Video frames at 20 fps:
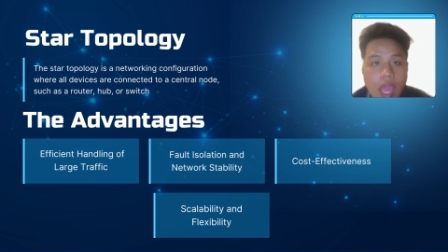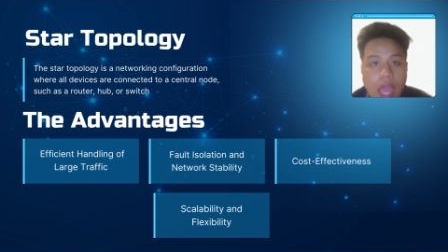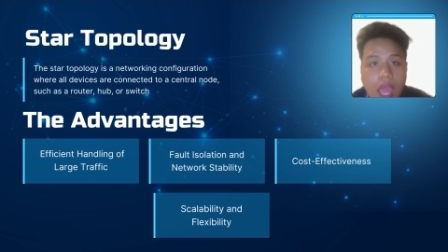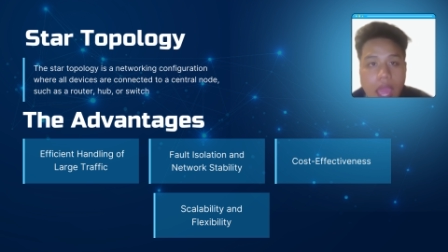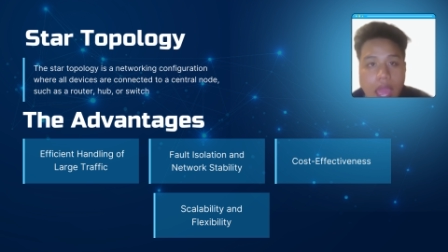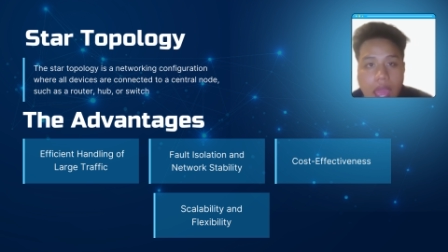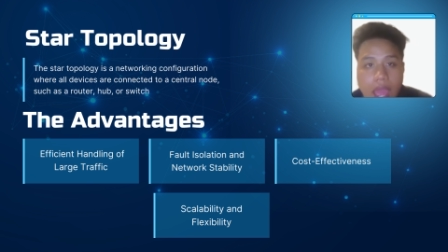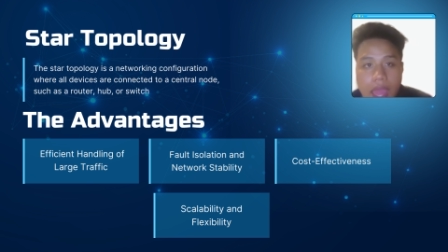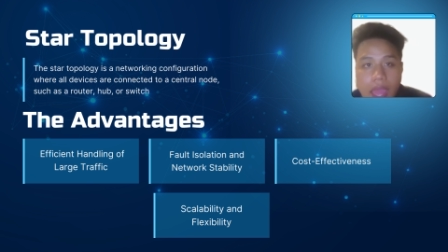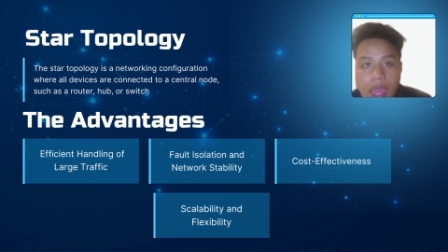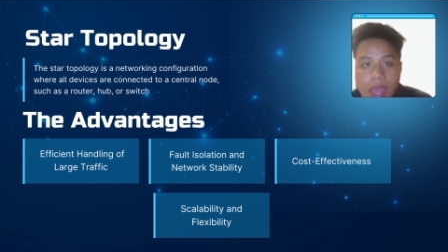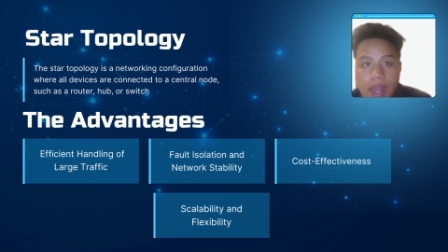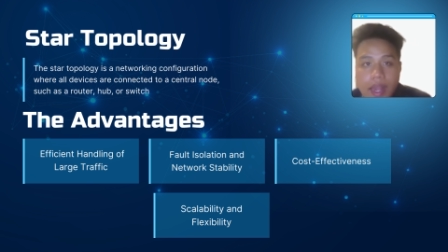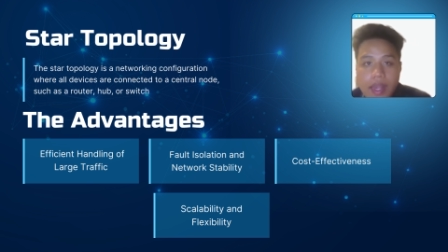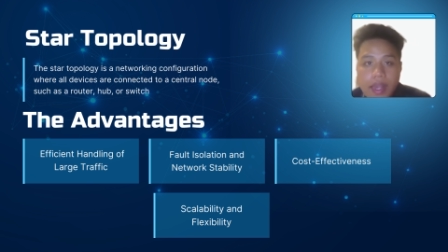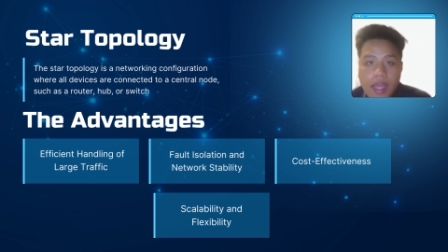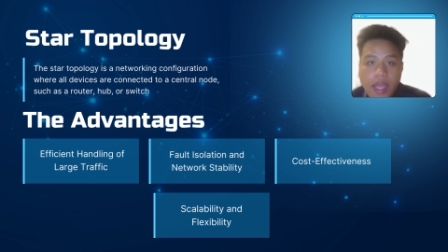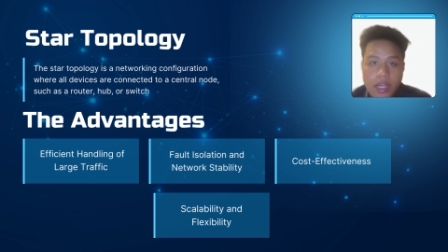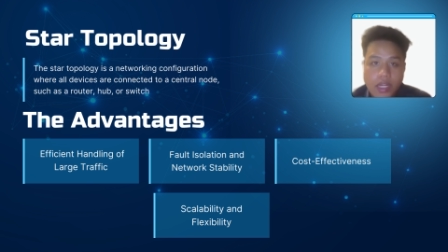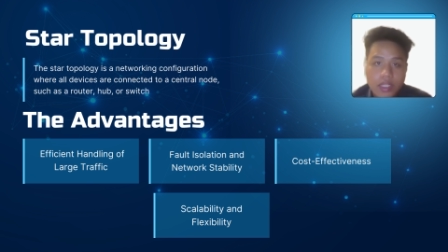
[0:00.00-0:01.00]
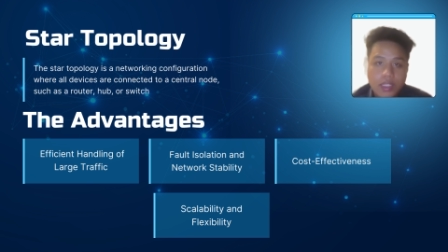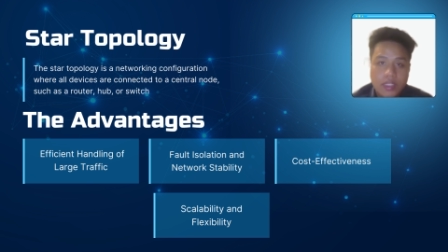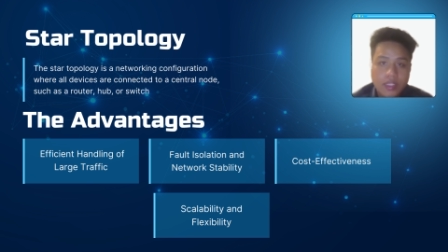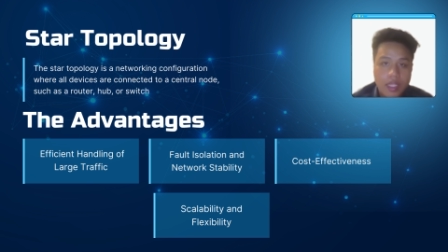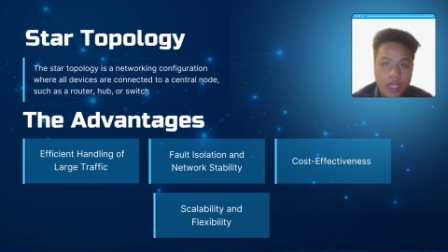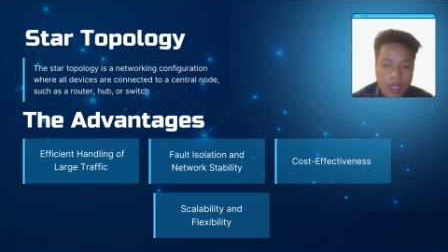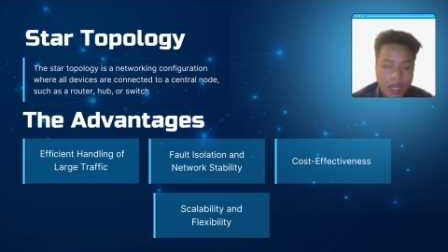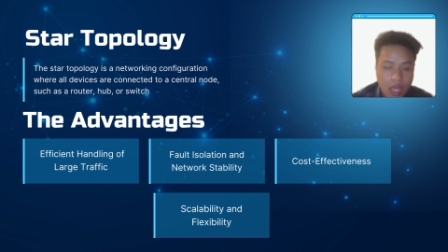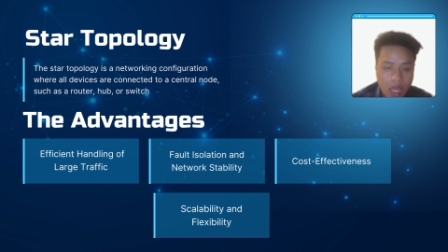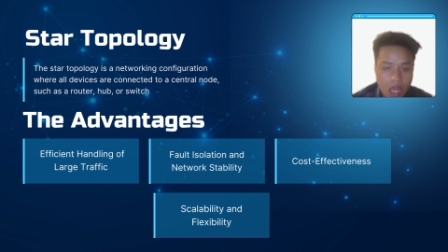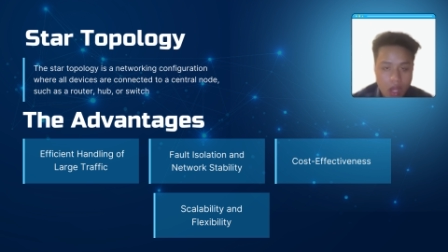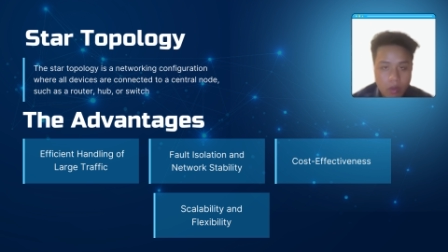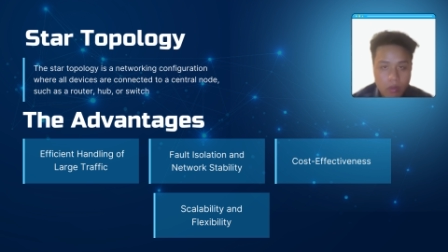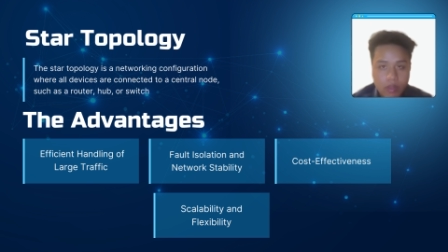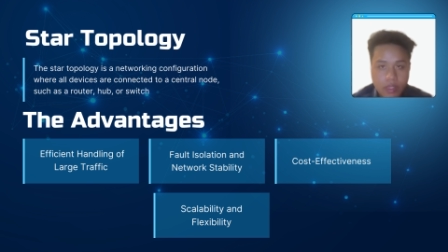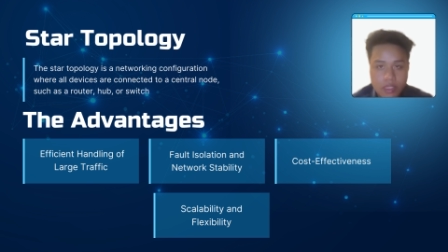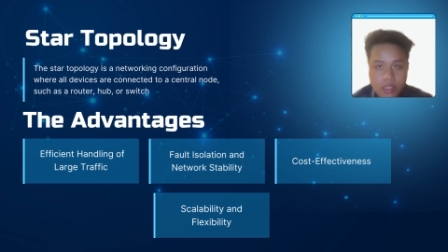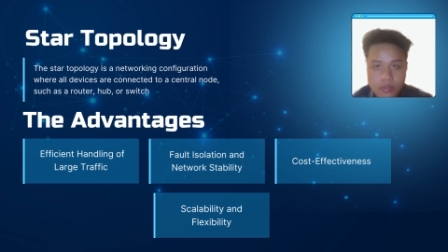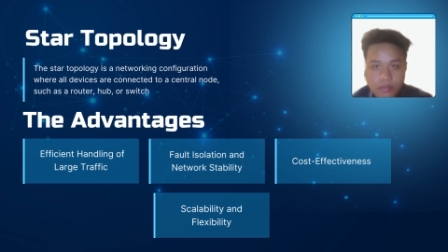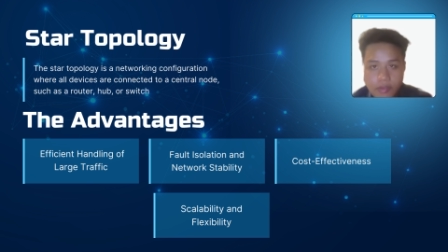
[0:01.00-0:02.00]
and understand how
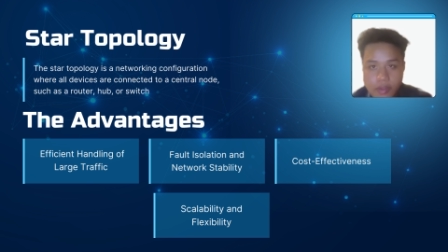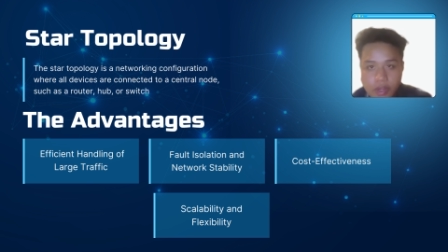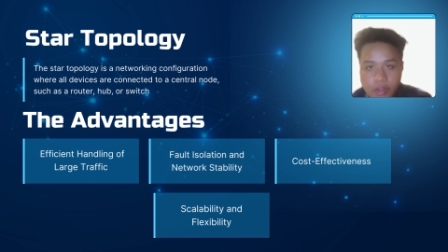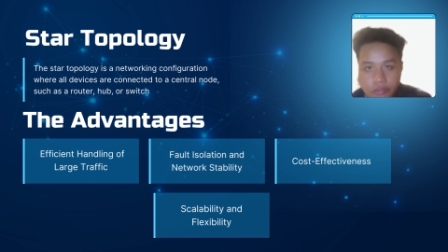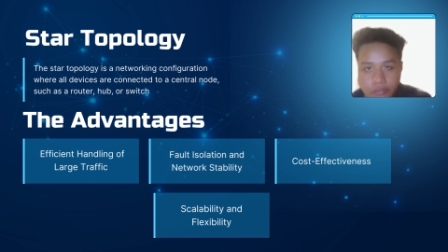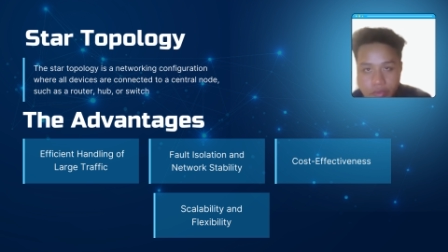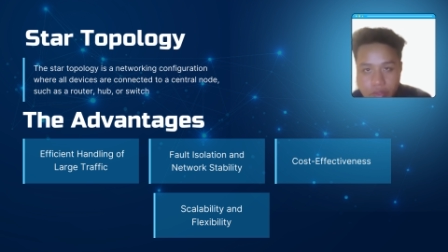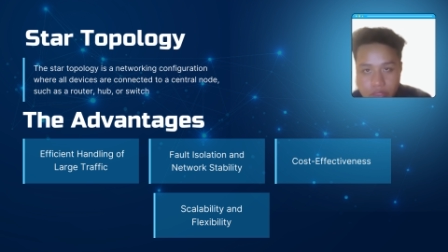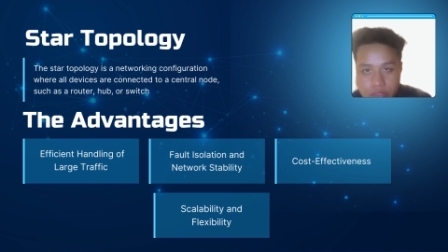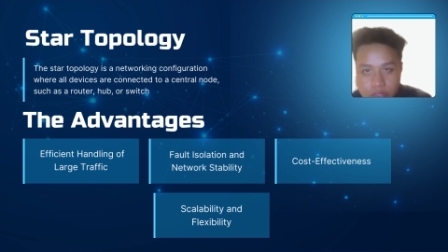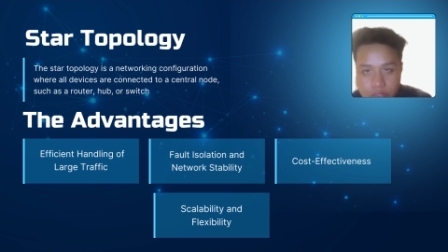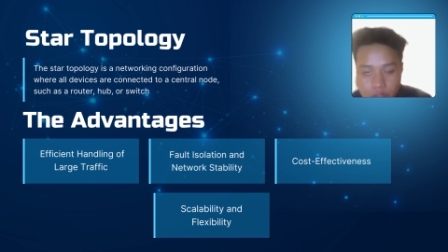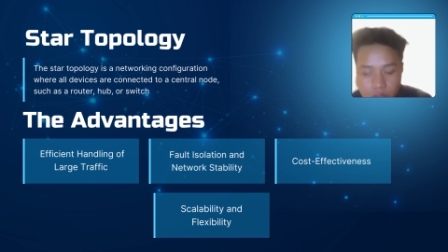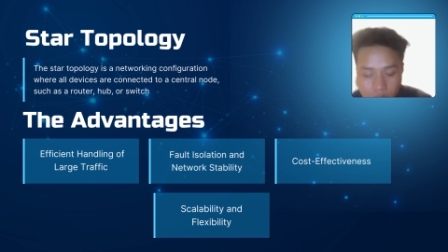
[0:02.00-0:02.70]
it benefits